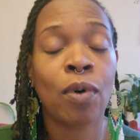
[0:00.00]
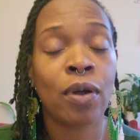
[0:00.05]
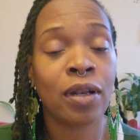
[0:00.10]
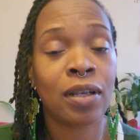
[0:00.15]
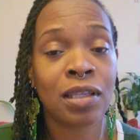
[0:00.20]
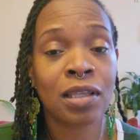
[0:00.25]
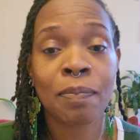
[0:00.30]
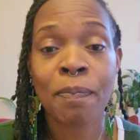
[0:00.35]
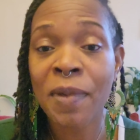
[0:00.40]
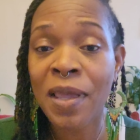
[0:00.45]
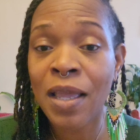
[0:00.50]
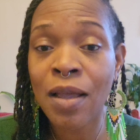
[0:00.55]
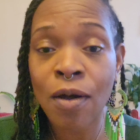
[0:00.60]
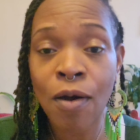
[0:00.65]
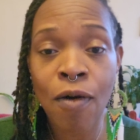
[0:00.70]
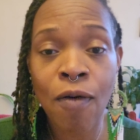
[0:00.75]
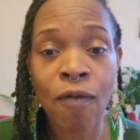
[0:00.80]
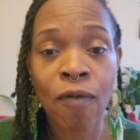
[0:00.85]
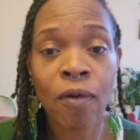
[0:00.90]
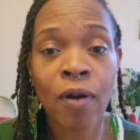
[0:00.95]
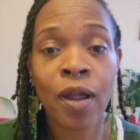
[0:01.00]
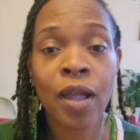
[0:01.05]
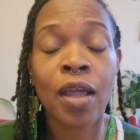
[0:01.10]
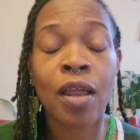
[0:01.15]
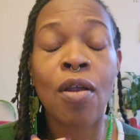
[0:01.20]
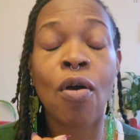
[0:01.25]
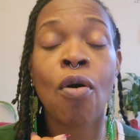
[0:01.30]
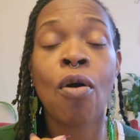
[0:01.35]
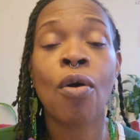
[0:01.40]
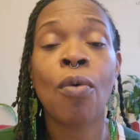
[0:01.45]
speak over it,
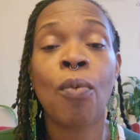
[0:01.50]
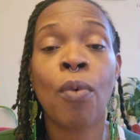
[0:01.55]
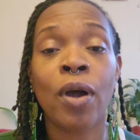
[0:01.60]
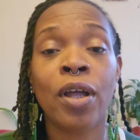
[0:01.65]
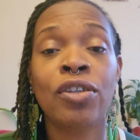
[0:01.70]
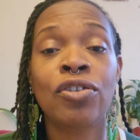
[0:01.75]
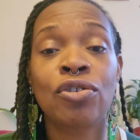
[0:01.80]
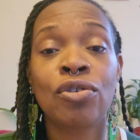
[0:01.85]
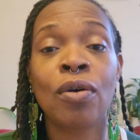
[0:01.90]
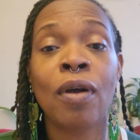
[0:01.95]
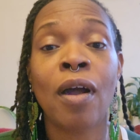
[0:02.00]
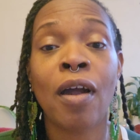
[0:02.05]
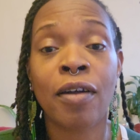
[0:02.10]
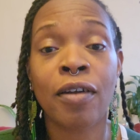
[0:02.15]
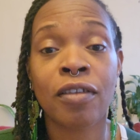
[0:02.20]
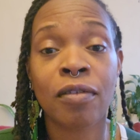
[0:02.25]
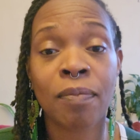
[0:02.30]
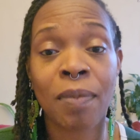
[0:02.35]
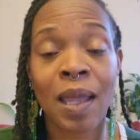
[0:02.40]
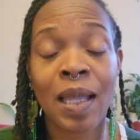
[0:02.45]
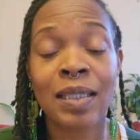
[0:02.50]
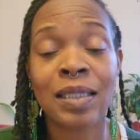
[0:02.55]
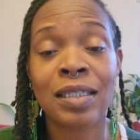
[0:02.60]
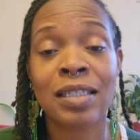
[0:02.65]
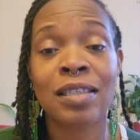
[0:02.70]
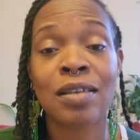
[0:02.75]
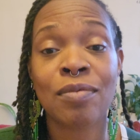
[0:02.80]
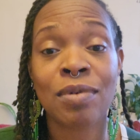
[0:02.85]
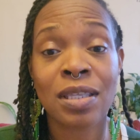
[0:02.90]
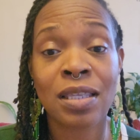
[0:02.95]
or what you are expecting to
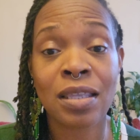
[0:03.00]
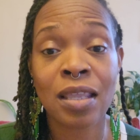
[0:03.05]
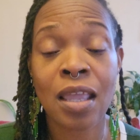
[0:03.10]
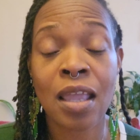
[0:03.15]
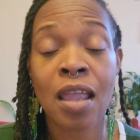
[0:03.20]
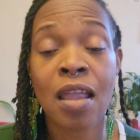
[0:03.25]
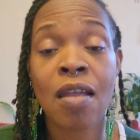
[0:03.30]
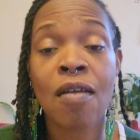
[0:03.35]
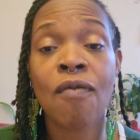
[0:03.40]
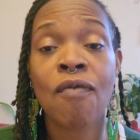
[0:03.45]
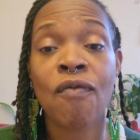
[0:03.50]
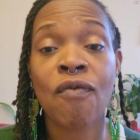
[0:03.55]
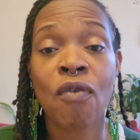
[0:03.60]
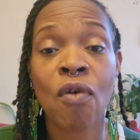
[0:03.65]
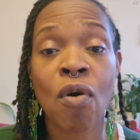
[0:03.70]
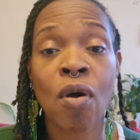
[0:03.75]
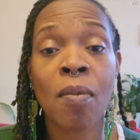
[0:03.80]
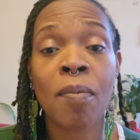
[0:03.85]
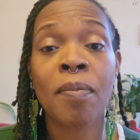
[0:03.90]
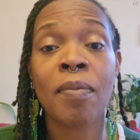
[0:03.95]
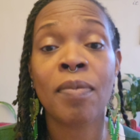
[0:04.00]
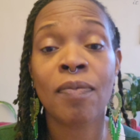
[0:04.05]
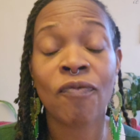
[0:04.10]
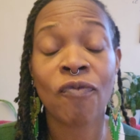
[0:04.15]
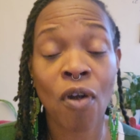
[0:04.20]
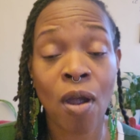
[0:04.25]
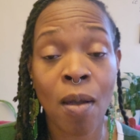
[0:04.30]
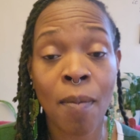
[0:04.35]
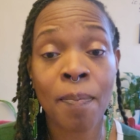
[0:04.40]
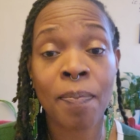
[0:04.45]
receive
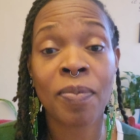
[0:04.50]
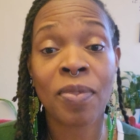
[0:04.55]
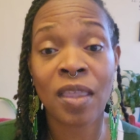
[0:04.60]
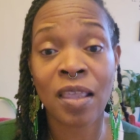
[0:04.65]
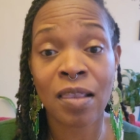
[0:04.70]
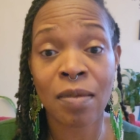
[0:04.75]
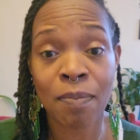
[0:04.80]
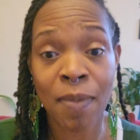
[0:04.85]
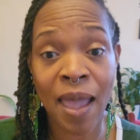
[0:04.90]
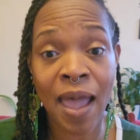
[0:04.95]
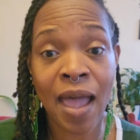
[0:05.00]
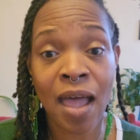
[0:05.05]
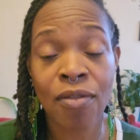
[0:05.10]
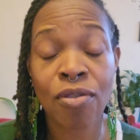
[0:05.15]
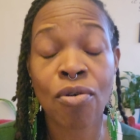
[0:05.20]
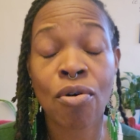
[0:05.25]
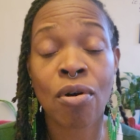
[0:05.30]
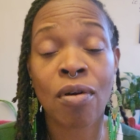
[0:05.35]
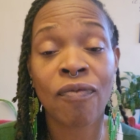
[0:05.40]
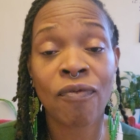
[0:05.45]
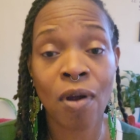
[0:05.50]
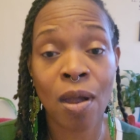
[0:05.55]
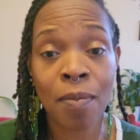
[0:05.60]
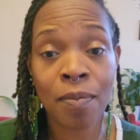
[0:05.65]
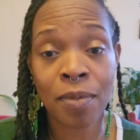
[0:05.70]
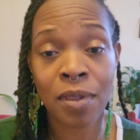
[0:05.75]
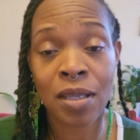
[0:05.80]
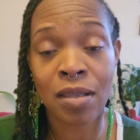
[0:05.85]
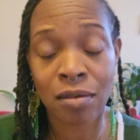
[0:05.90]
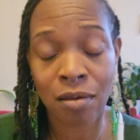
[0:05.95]
from this bath or from
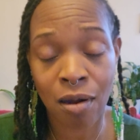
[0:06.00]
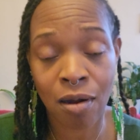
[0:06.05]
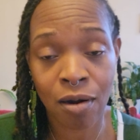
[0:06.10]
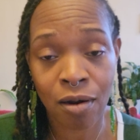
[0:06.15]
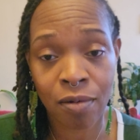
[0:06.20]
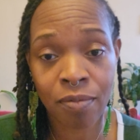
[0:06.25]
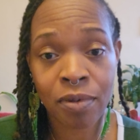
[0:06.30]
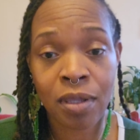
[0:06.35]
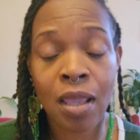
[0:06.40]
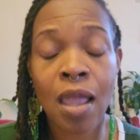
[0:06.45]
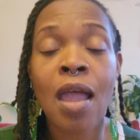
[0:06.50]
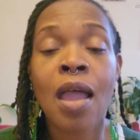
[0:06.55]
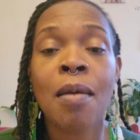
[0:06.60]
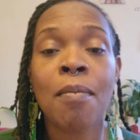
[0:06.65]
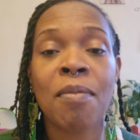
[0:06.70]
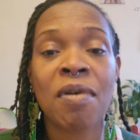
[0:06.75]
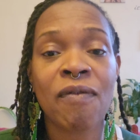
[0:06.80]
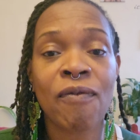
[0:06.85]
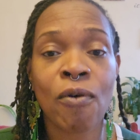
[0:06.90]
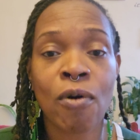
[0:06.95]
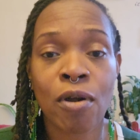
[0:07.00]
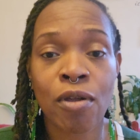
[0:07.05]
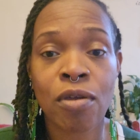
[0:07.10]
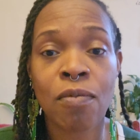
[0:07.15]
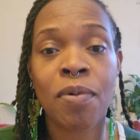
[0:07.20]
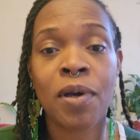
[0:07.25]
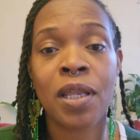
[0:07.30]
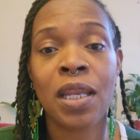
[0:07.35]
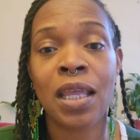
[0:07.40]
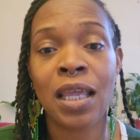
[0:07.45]
these herbs before you
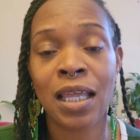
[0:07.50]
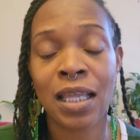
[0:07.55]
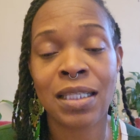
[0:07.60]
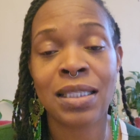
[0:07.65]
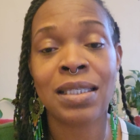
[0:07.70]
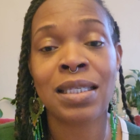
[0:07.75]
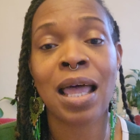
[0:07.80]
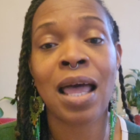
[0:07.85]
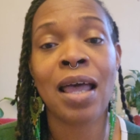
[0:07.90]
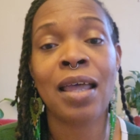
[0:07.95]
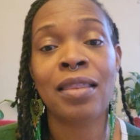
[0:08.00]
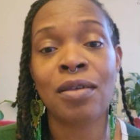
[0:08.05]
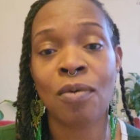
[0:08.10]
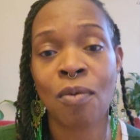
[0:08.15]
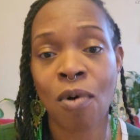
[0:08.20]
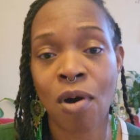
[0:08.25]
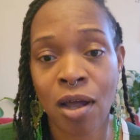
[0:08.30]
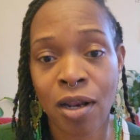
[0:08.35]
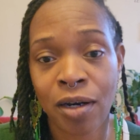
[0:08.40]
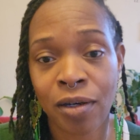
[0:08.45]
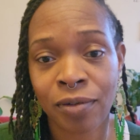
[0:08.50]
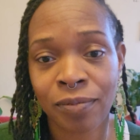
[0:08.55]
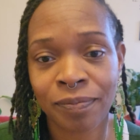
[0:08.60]
put it inside the water.